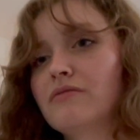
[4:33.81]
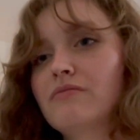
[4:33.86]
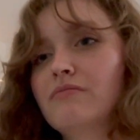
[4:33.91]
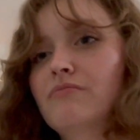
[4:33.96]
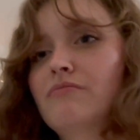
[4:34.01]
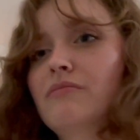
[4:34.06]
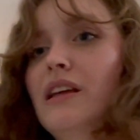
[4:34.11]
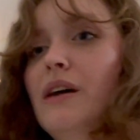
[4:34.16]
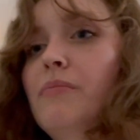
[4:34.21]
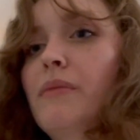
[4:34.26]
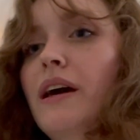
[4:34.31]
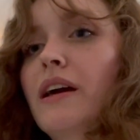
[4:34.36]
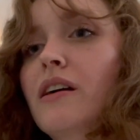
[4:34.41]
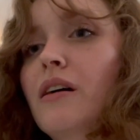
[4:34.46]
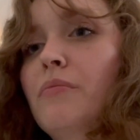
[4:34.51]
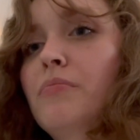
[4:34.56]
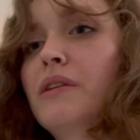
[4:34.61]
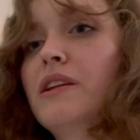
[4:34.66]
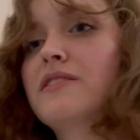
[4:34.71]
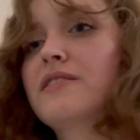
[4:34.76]
let my
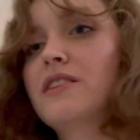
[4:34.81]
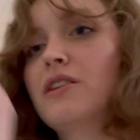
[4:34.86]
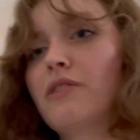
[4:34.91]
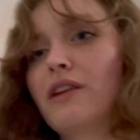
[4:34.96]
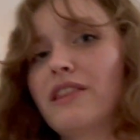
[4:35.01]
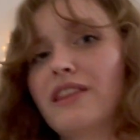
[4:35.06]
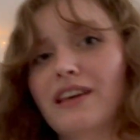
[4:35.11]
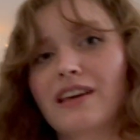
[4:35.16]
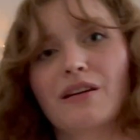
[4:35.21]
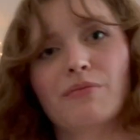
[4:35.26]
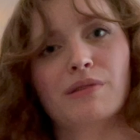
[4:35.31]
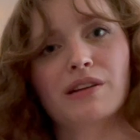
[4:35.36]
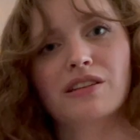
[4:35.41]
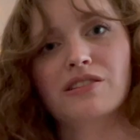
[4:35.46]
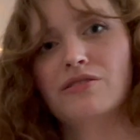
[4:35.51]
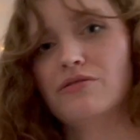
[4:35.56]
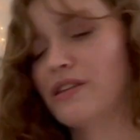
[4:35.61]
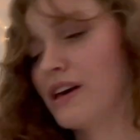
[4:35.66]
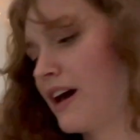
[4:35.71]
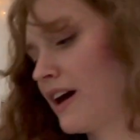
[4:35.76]
accompanist know. I think I'm gonna
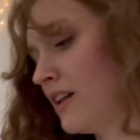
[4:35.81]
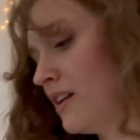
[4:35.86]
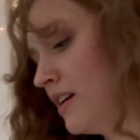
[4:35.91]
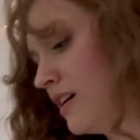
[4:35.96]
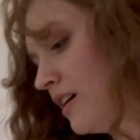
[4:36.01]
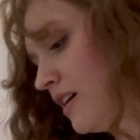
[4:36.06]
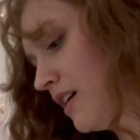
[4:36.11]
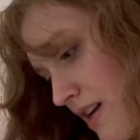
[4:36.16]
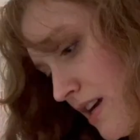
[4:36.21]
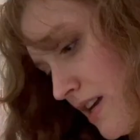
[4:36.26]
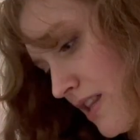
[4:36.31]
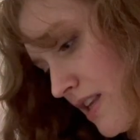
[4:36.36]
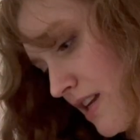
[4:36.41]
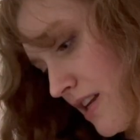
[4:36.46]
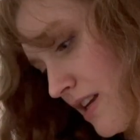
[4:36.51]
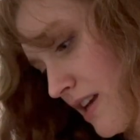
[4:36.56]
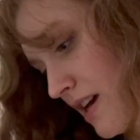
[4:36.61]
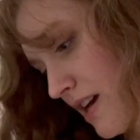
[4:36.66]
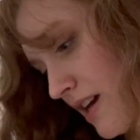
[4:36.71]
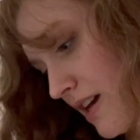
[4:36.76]
do that. And then
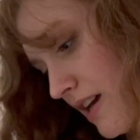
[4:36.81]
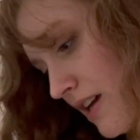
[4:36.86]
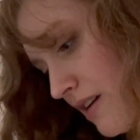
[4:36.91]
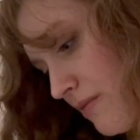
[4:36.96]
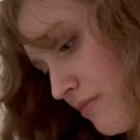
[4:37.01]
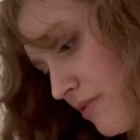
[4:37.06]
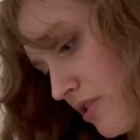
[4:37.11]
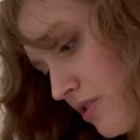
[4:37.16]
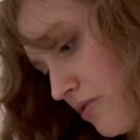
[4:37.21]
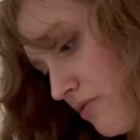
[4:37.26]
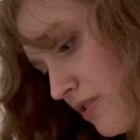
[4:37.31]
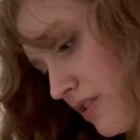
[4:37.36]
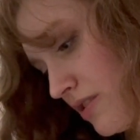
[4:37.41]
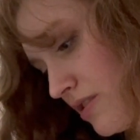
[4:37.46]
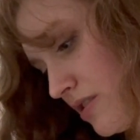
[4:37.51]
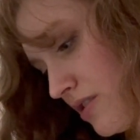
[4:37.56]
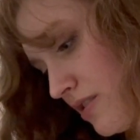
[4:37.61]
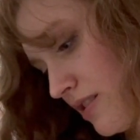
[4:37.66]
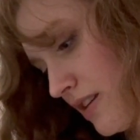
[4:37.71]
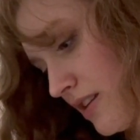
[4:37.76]
I'm going
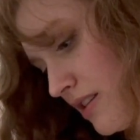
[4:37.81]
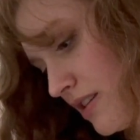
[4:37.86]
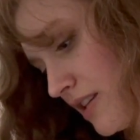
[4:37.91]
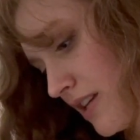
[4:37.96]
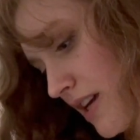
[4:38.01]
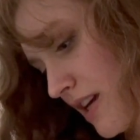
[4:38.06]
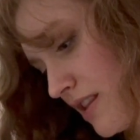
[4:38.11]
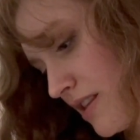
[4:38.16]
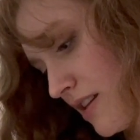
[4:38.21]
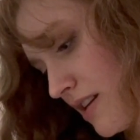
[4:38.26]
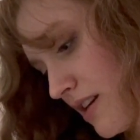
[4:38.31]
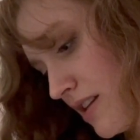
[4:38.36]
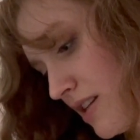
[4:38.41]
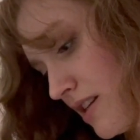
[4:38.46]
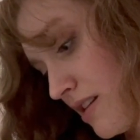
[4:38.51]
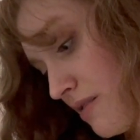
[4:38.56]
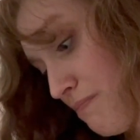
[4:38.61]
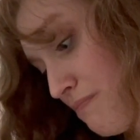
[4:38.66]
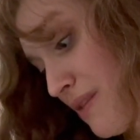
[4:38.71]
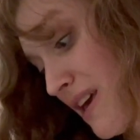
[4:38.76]
to indicate that I need
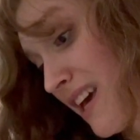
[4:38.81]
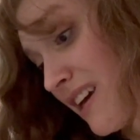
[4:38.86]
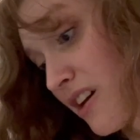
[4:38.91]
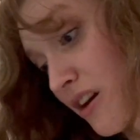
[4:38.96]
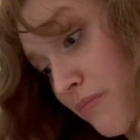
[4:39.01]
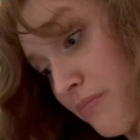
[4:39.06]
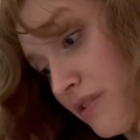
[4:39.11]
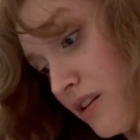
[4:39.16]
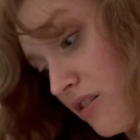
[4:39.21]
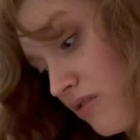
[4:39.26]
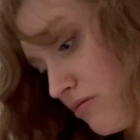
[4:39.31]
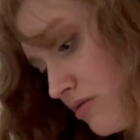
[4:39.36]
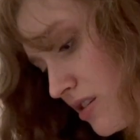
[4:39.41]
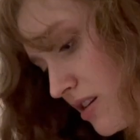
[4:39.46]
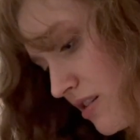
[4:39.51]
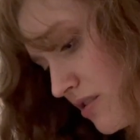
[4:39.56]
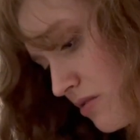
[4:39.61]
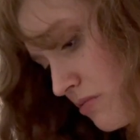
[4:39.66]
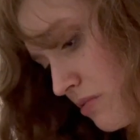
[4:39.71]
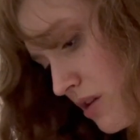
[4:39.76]
a pickup note
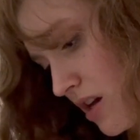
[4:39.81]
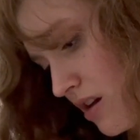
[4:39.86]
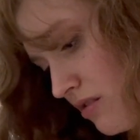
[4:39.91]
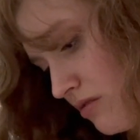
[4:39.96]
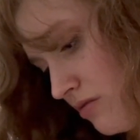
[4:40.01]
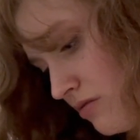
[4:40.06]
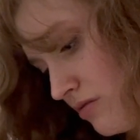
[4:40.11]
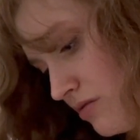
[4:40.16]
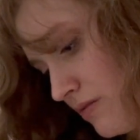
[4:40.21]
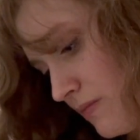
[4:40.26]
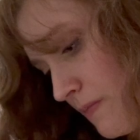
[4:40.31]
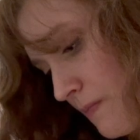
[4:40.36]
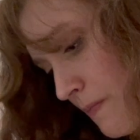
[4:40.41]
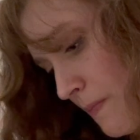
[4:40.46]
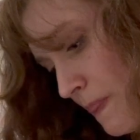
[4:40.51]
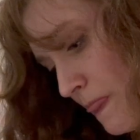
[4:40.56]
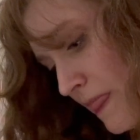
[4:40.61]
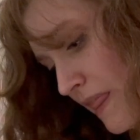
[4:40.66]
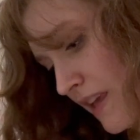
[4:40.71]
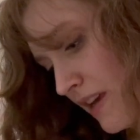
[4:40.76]
as well.
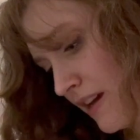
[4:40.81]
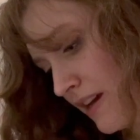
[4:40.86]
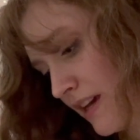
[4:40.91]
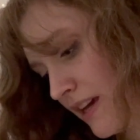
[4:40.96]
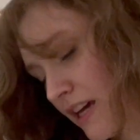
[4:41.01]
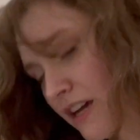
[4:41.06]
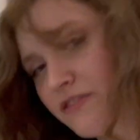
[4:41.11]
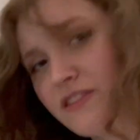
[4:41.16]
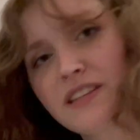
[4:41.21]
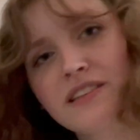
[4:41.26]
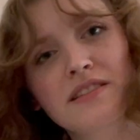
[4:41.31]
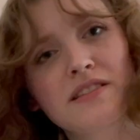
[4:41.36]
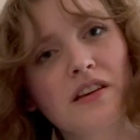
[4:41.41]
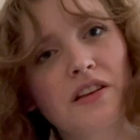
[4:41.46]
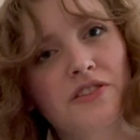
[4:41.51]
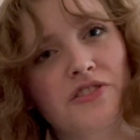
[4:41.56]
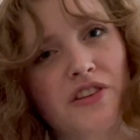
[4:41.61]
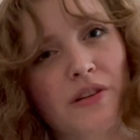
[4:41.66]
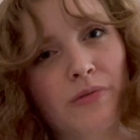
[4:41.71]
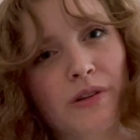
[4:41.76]
If this is all
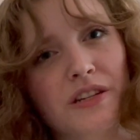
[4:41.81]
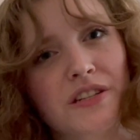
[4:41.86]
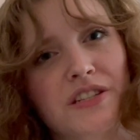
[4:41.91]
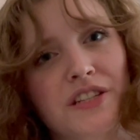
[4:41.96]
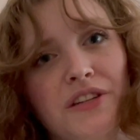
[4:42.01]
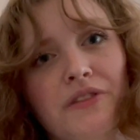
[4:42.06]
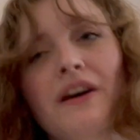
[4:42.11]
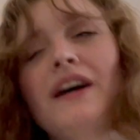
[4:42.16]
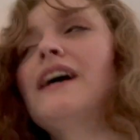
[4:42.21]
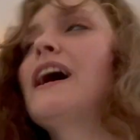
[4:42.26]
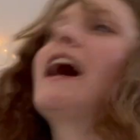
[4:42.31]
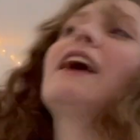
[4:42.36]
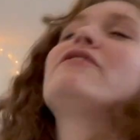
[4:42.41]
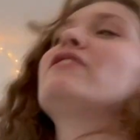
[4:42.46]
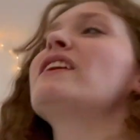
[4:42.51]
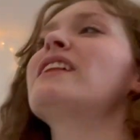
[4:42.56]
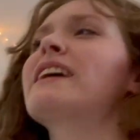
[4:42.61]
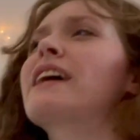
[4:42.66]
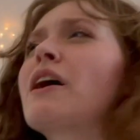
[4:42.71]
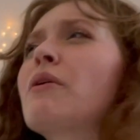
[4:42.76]
gibberish to you, I feel
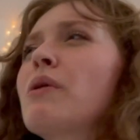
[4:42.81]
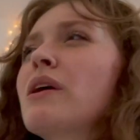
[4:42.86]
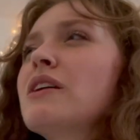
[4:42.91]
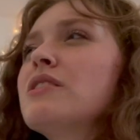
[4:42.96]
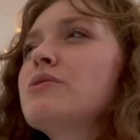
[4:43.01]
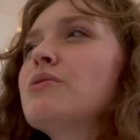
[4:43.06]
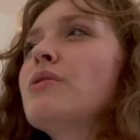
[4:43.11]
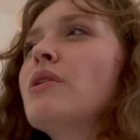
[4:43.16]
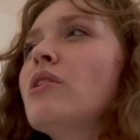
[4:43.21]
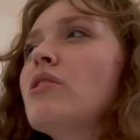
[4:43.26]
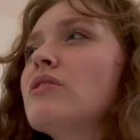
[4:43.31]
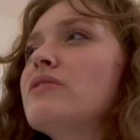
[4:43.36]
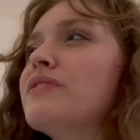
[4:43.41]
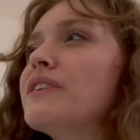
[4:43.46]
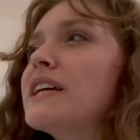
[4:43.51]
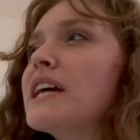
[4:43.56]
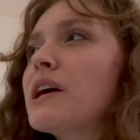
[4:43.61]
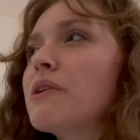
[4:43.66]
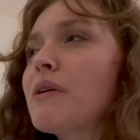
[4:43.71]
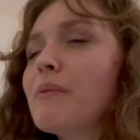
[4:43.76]
like I want to do a whole
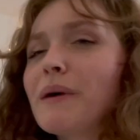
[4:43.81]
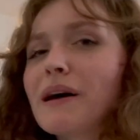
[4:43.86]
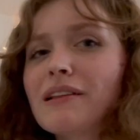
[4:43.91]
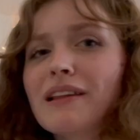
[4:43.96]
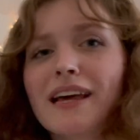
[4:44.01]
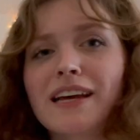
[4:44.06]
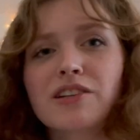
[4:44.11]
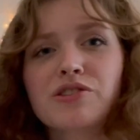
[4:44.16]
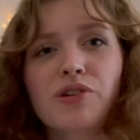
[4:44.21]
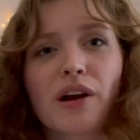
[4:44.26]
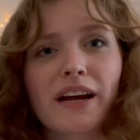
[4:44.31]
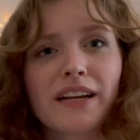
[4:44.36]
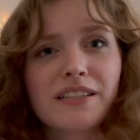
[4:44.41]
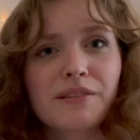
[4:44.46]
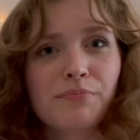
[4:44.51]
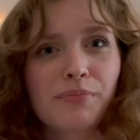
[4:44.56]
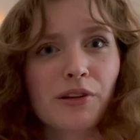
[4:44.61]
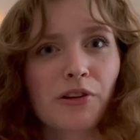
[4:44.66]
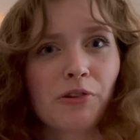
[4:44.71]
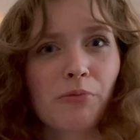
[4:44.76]
video about like trying to
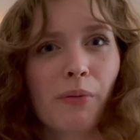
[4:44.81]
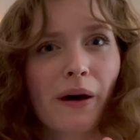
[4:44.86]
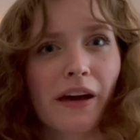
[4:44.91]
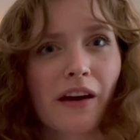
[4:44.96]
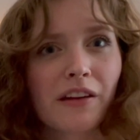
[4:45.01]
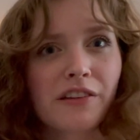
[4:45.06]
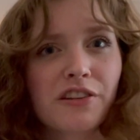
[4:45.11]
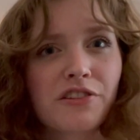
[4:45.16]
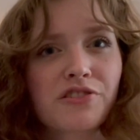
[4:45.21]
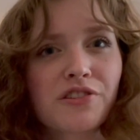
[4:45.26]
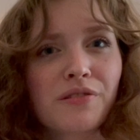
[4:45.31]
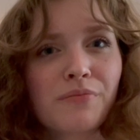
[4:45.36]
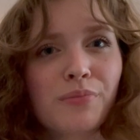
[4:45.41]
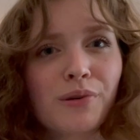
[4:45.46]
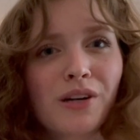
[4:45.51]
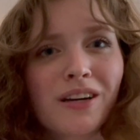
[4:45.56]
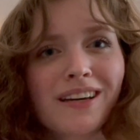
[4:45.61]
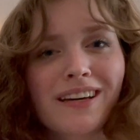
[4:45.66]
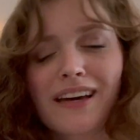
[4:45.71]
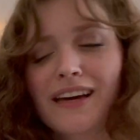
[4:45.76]
build my audition
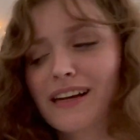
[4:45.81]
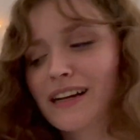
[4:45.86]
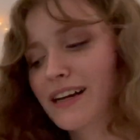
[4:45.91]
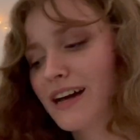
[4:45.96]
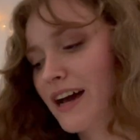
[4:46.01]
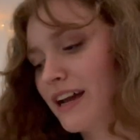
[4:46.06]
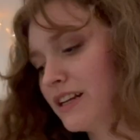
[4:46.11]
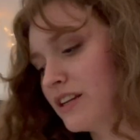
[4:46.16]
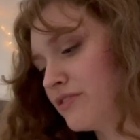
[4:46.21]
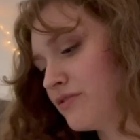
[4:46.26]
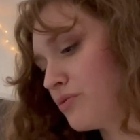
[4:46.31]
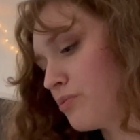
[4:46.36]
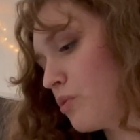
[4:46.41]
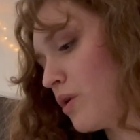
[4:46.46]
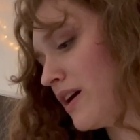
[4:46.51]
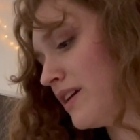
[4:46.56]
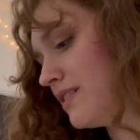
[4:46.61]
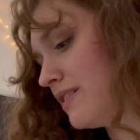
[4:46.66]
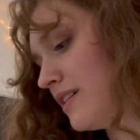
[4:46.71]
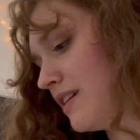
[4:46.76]
book and kind of
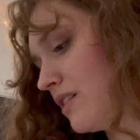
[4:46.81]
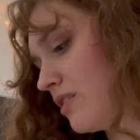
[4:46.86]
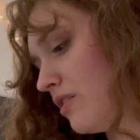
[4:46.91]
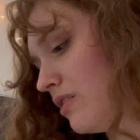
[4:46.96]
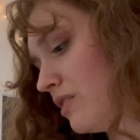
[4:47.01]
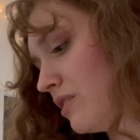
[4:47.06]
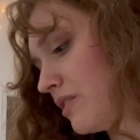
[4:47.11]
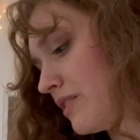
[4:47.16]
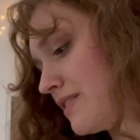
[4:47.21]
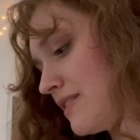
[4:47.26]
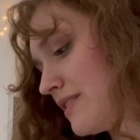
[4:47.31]
what it all looks